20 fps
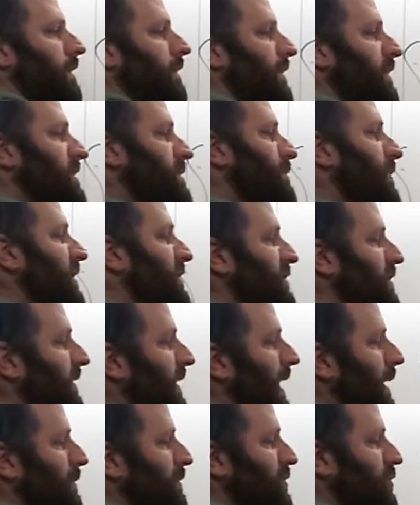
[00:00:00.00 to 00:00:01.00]
This picture
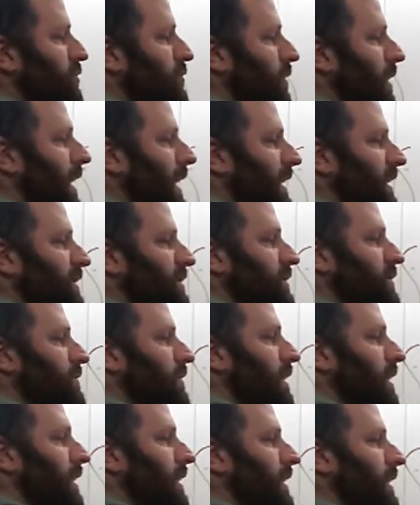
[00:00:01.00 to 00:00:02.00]
that I'm trying to
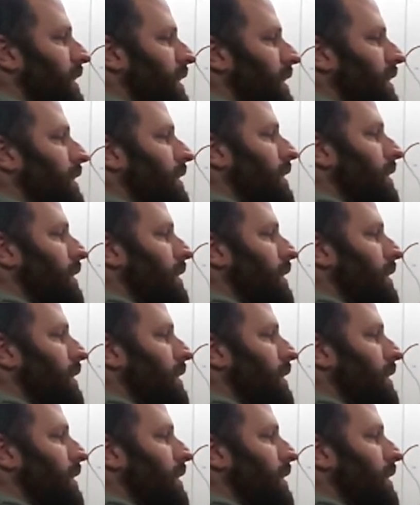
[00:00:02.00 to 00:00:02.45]
draw here